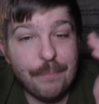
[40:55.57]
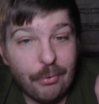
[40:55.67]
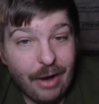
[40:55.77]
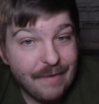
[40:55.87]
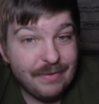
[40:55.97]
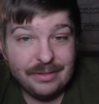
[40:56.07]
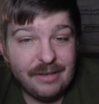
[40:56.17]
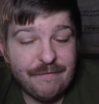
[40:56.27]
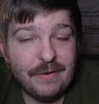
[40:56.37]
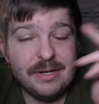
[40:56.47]
a
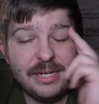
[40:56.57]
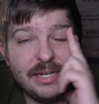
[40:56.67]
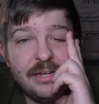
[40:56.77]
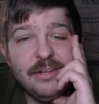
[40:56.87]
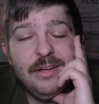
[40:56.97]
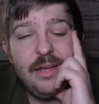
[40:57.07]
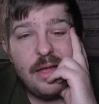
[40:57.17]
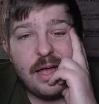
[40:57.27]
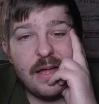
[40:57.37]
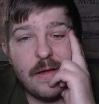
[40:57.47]
privately funded
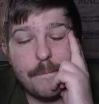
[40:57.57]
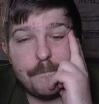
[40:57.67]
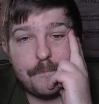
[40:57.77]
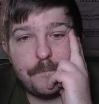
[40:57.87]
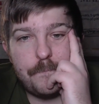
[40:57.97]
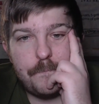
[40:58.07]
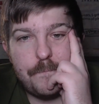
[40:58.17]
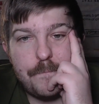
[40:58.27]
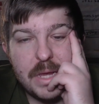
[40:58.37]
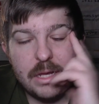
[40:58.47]
uh,
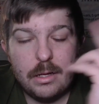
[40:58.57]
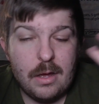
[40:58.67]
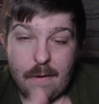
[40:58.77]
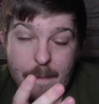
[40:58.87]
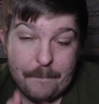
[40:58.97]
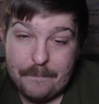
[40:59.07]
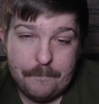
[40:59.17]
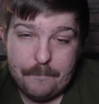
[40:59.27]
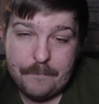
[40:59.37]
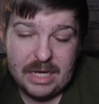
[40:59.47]
a uh, uh,
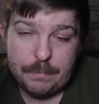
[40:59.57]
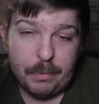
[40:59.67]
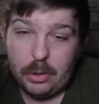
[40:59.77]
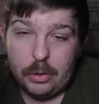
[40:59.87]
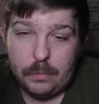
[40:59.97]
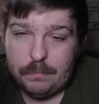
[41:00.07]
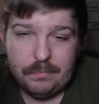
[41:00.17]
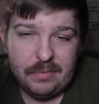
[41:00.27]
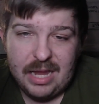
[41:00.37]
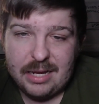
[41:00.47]

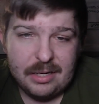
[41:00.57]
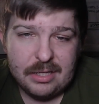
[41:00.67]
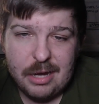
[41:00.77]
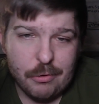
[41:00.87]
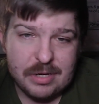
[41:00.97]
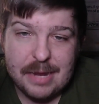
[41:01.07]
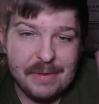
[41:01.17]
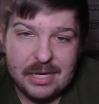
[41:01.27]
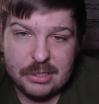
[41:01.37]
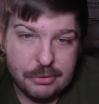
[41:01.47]
baseball like
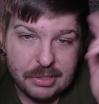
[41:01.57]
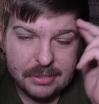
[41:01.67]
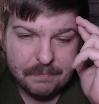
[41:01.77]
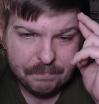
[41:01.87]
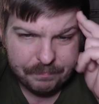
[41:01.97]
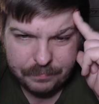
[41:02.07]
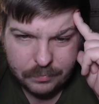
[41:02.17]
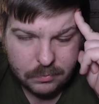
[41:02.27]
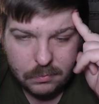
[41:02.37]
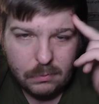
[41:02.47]
entertainment district,
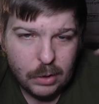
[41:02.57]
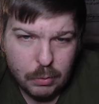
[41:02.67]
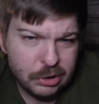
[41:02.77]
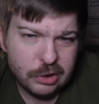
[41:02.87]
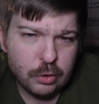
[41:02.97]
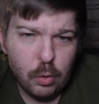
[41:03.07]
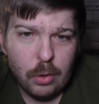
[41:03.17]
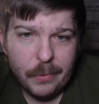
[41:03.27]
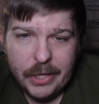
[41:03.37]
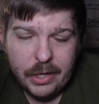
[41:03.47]
which is
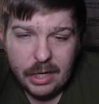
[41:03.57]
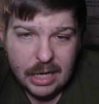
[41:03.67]
cool.